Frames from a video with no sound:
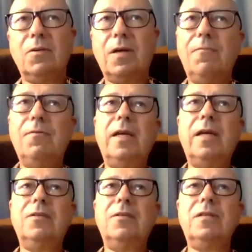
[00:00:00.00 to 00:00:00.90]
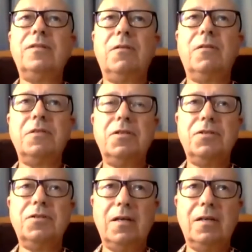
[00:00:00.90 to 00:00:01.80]
covering Indonesia as a
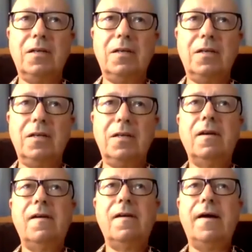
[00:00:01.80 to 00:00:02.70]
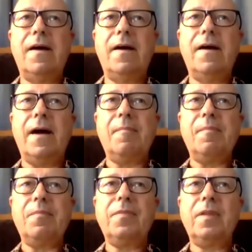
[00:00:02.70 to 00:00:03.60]
journalist,
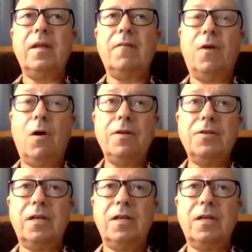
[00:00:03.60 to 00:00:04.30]
a foreign